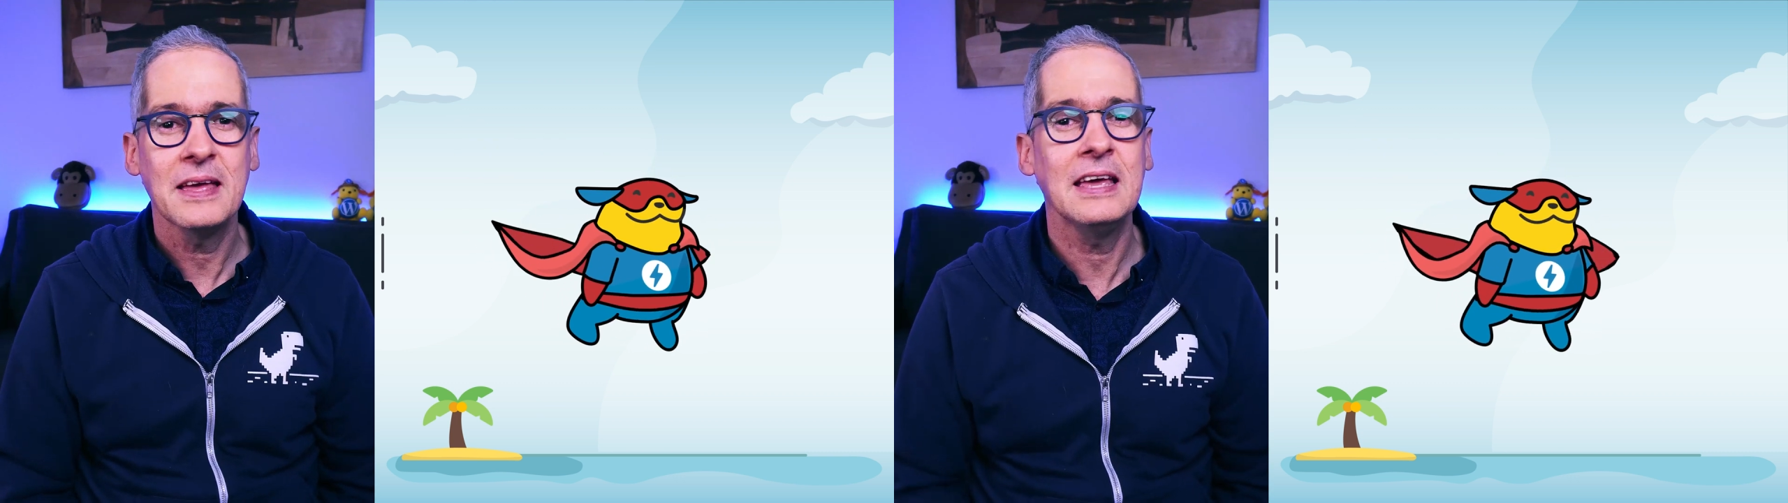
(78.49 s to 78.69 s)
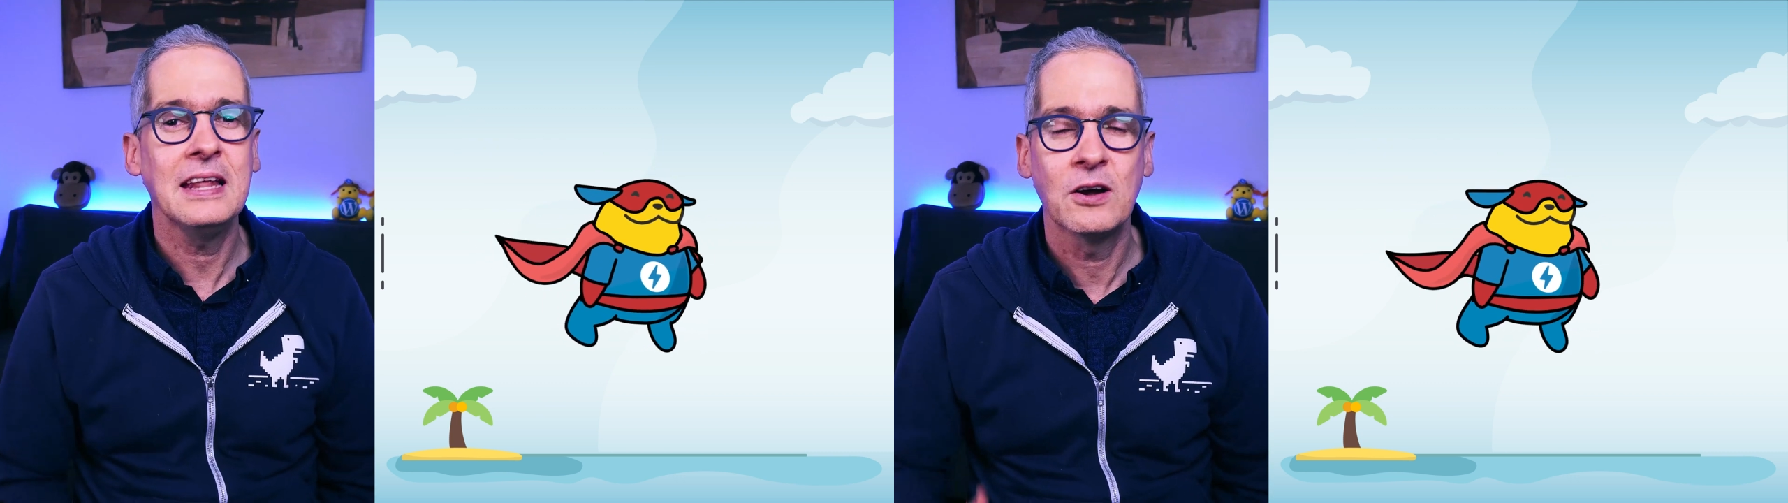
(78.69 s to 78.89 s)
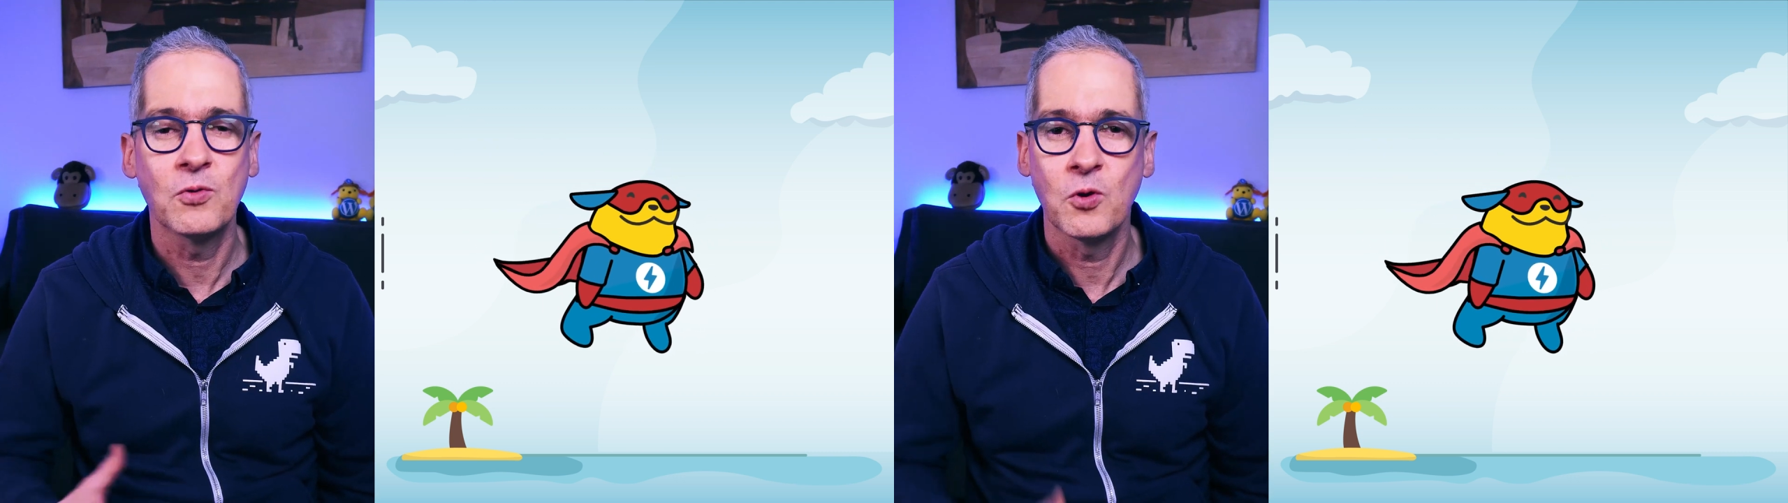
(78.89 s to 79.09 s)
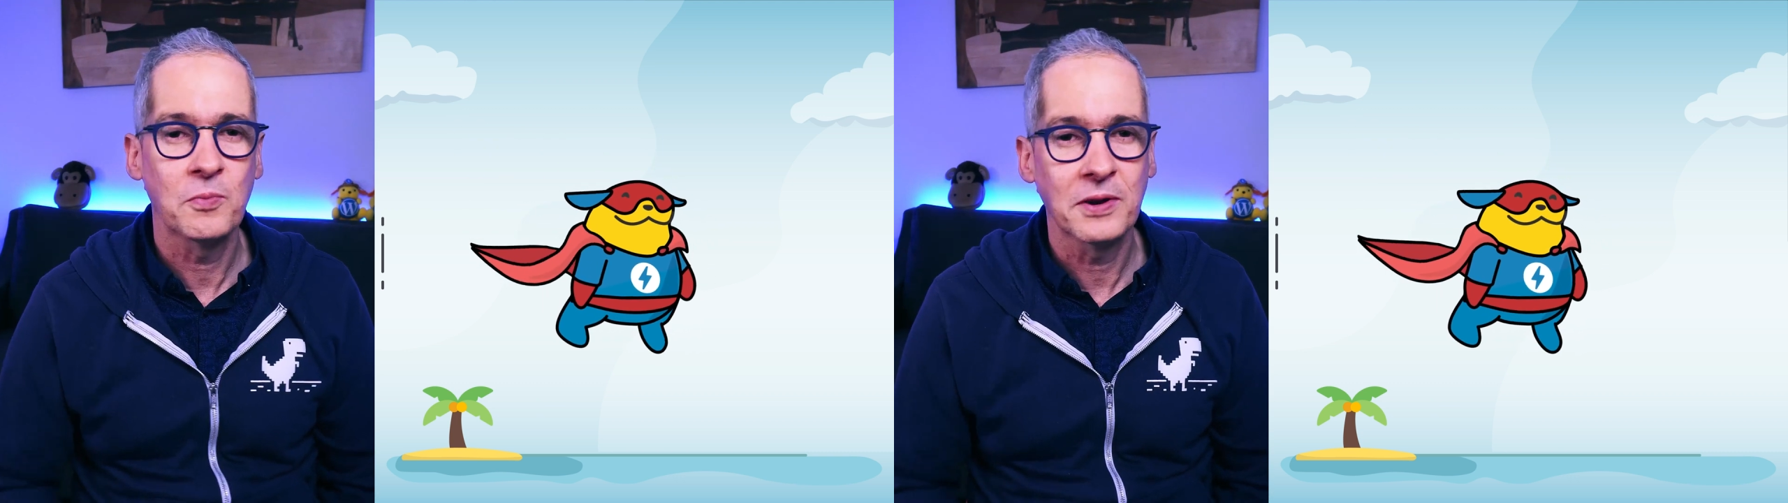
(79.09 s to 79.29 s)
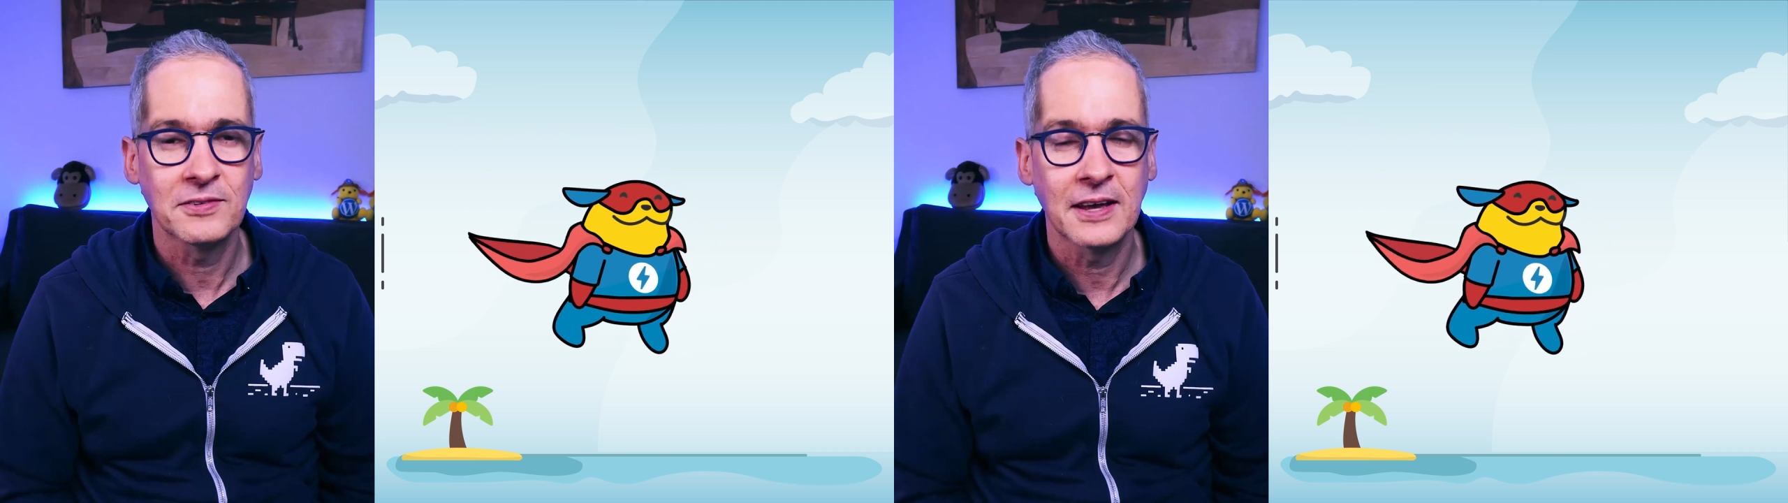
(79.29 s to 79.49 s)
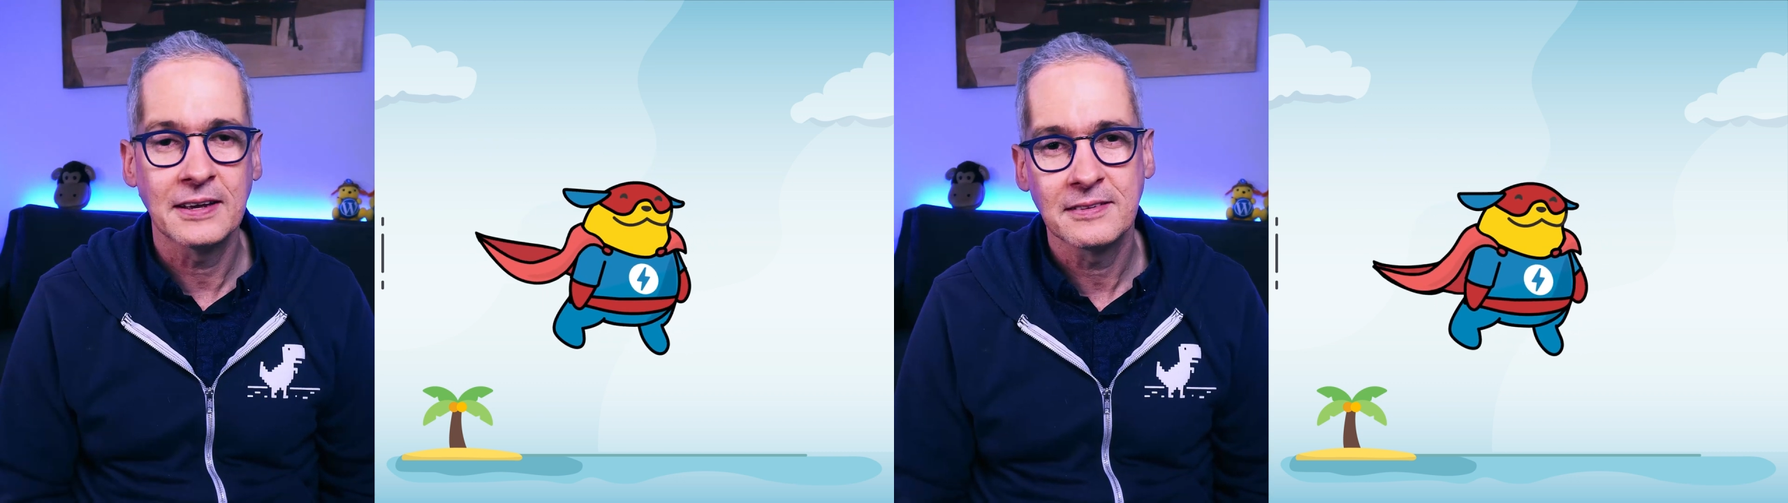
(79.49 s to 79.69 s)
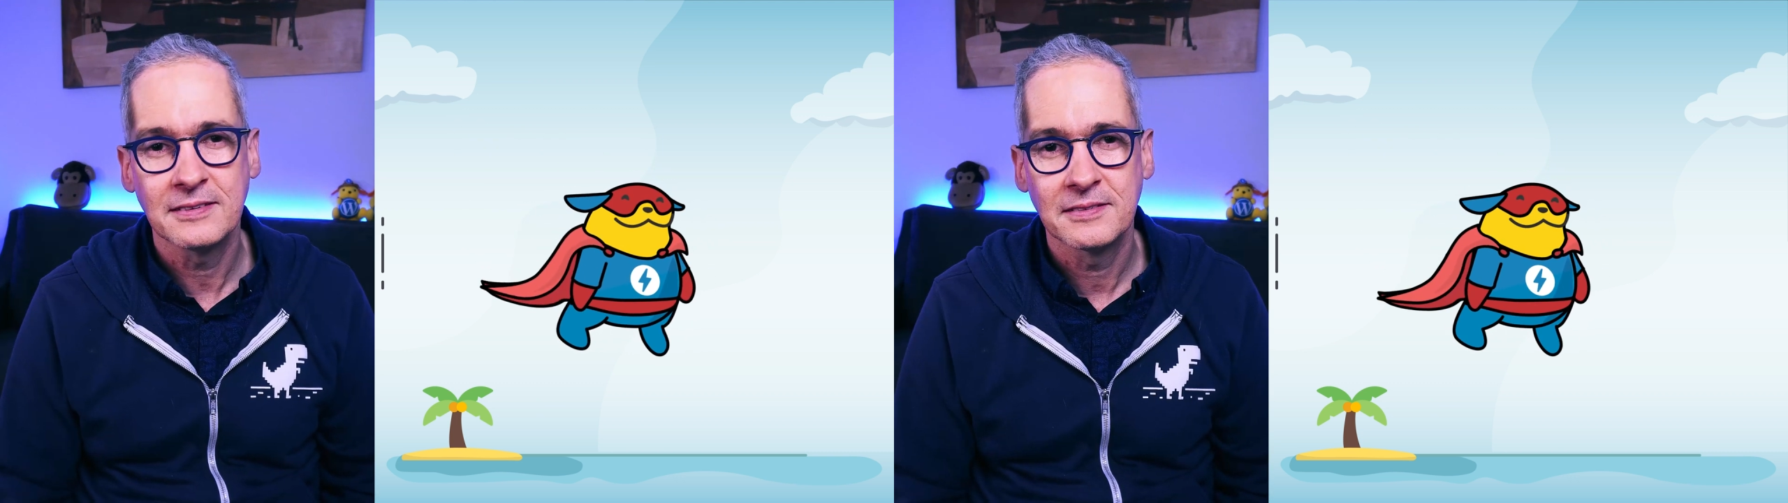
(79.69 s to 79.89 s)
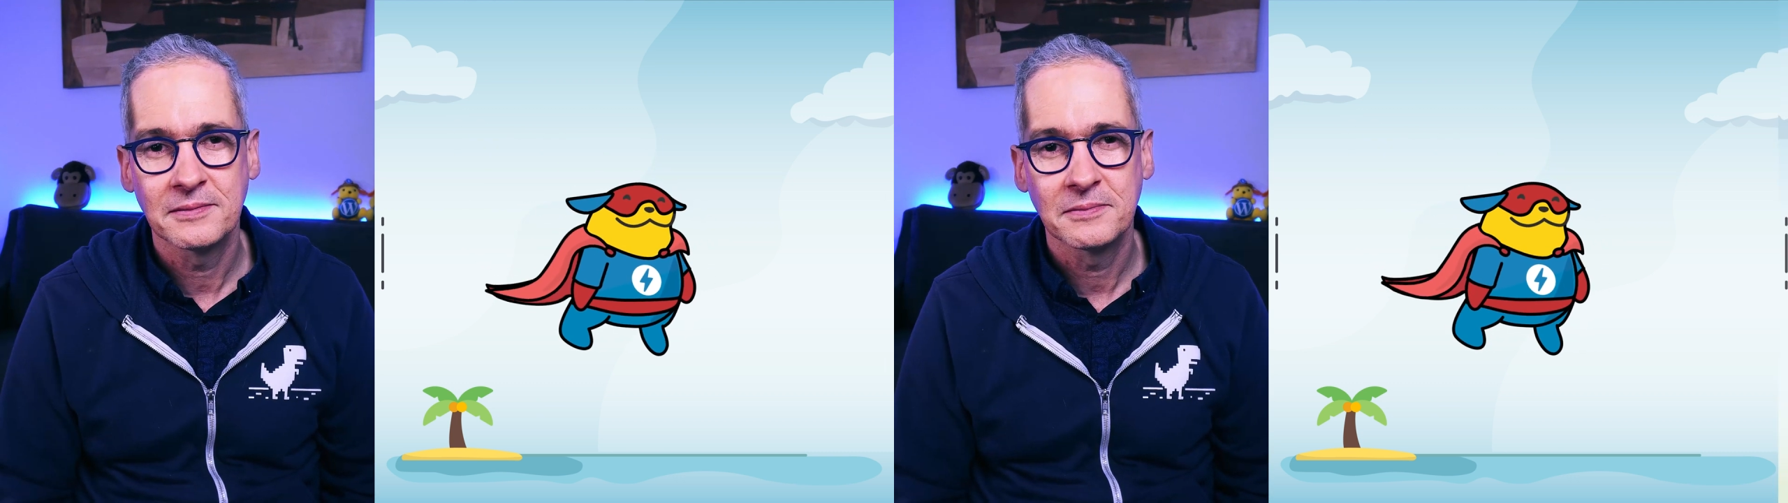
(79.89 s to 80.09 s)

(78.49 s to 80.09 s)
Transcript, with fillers: P in our WordPress sites.